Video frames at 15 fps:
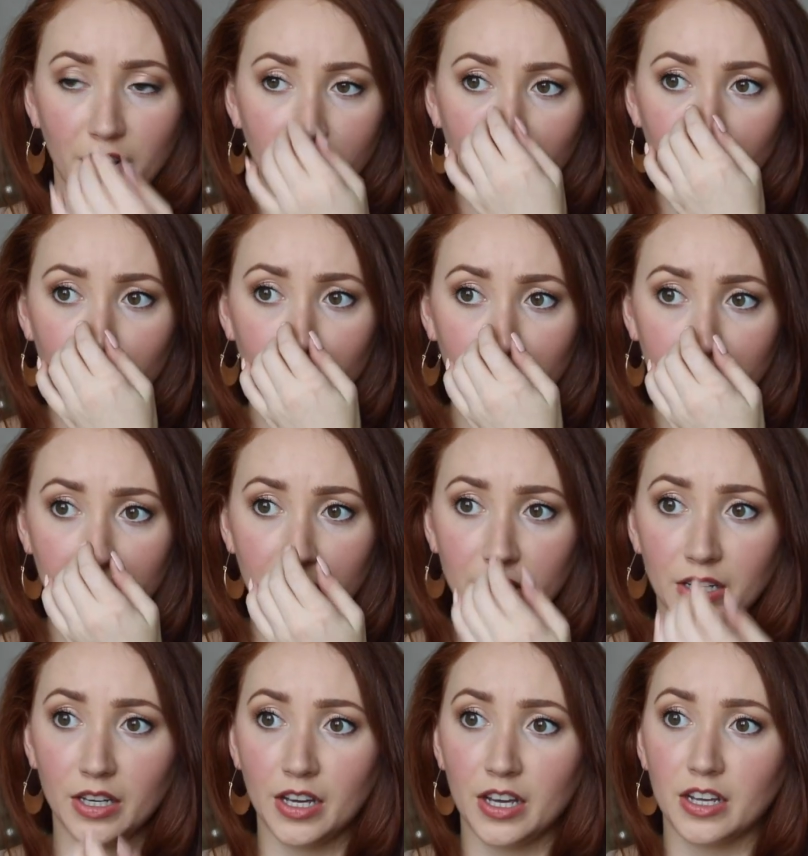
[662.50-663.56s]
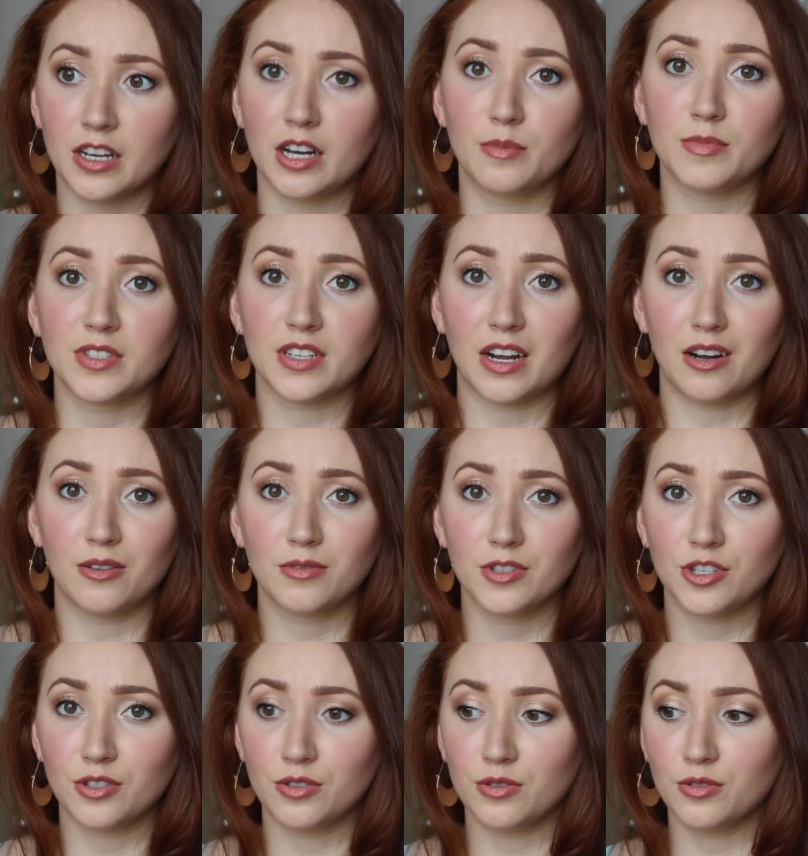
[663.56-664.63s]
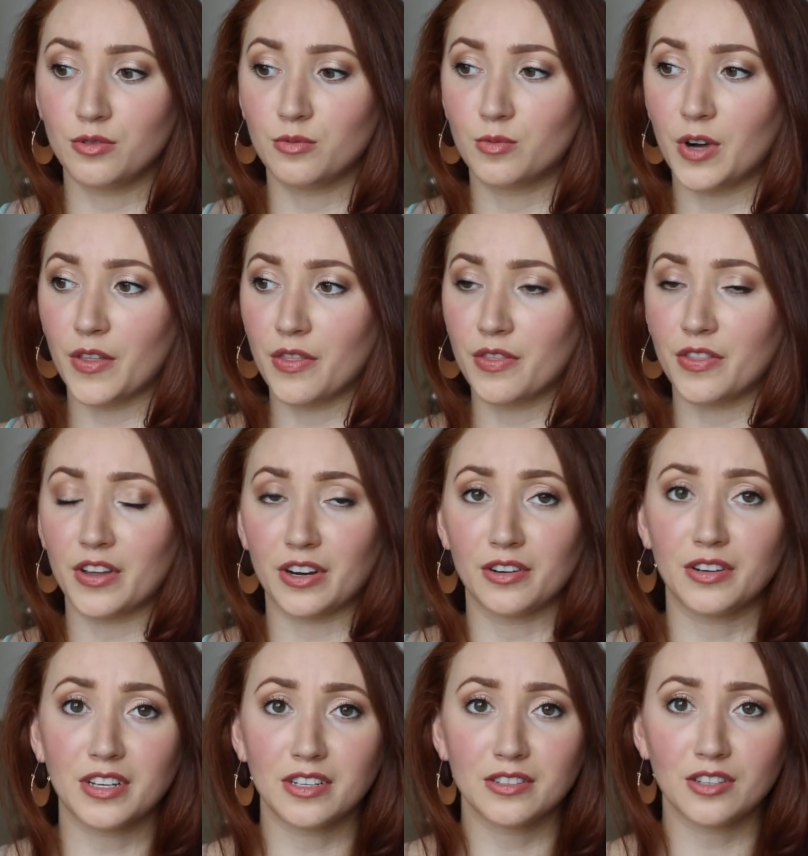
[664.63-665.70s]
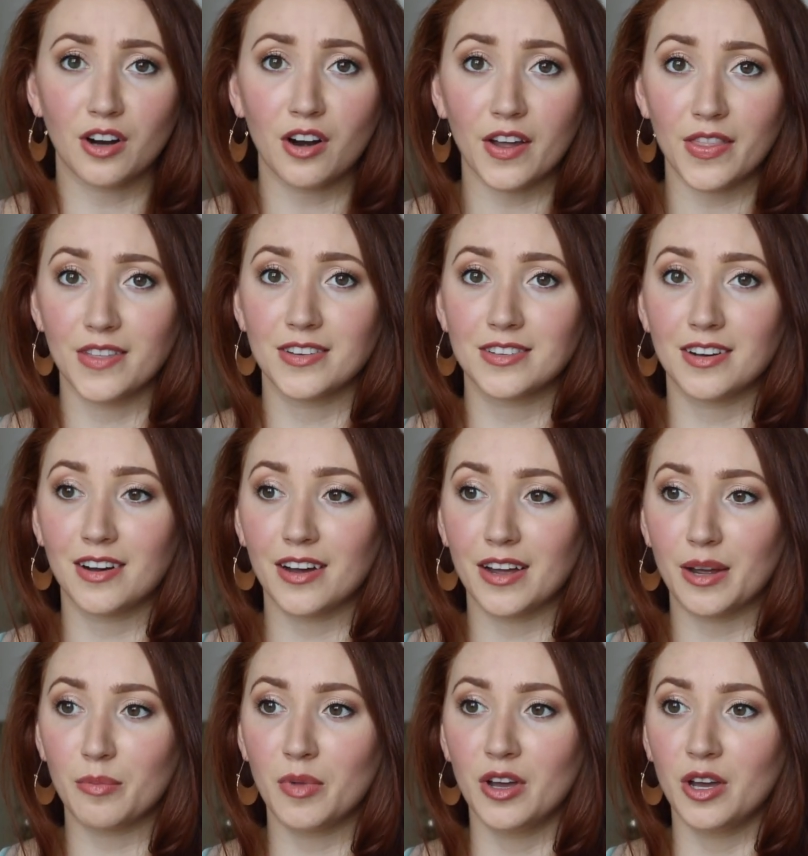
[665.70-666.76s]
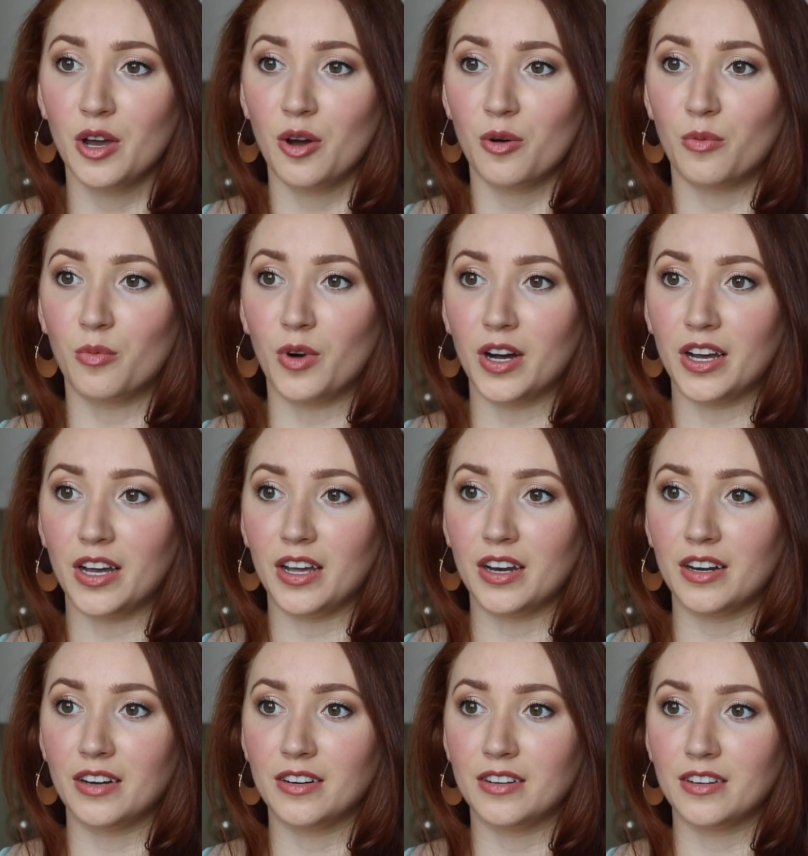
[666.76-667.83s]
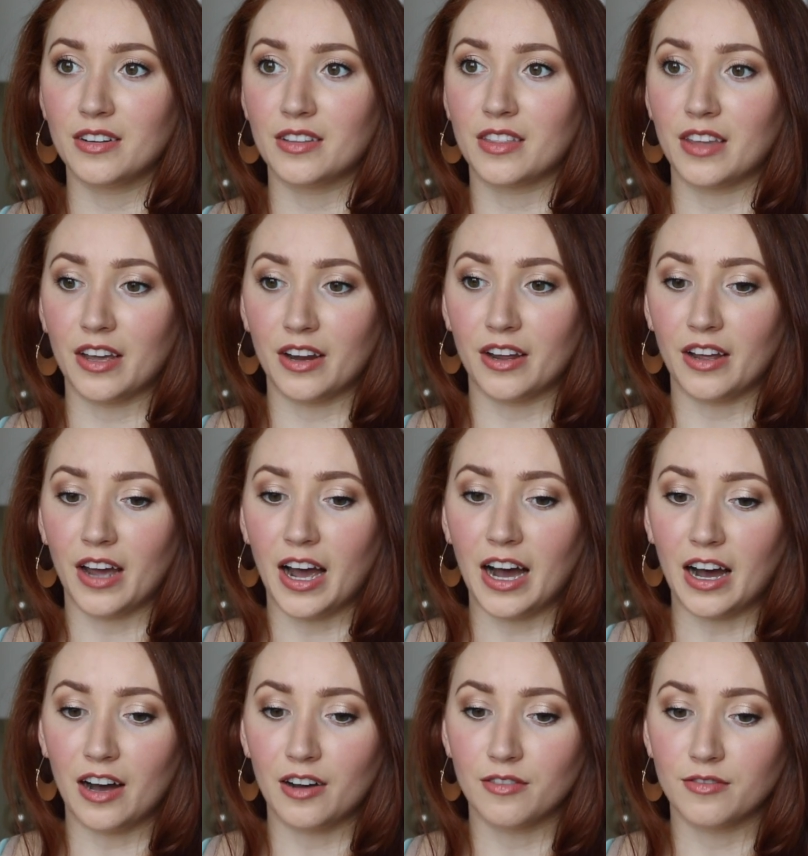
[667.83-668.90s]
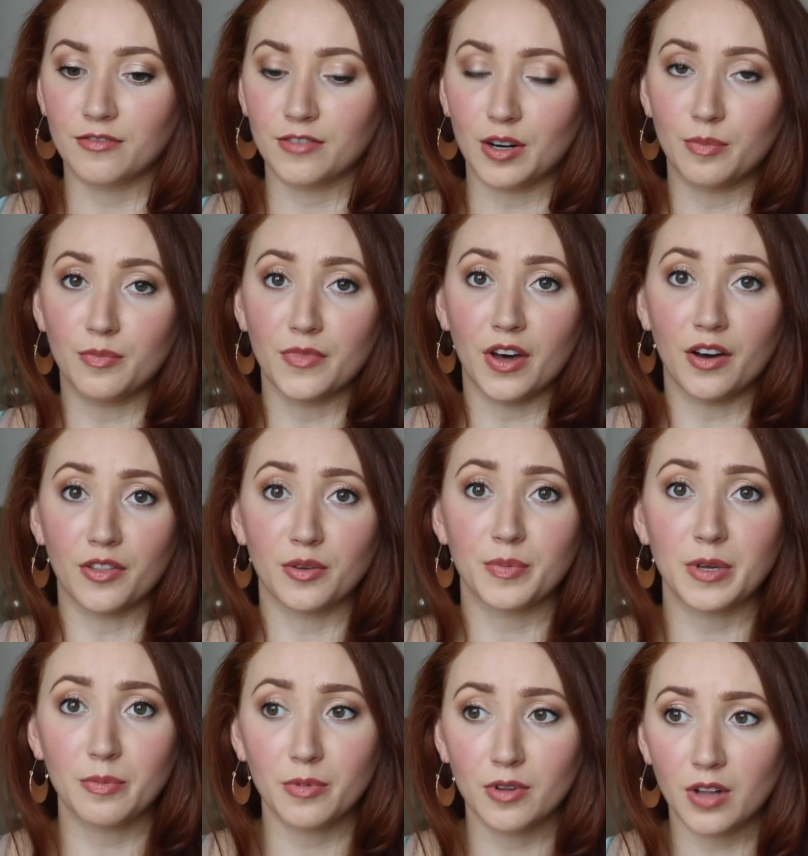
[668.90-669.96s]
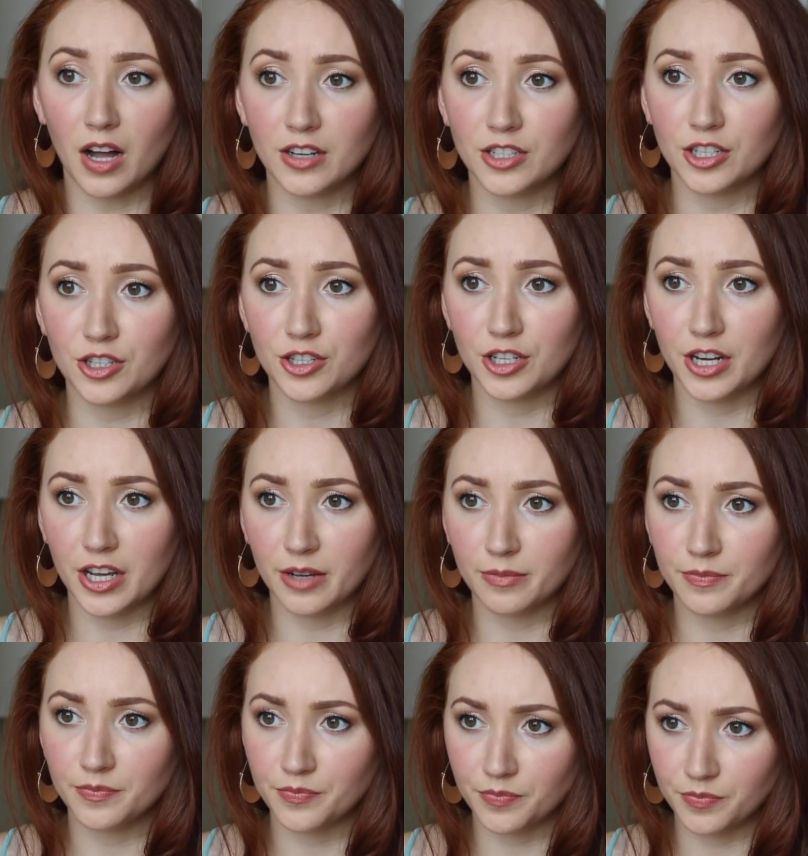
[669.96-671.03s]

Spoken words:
and it really comes down to what their needs are at the time, what they have from the other people auditioning,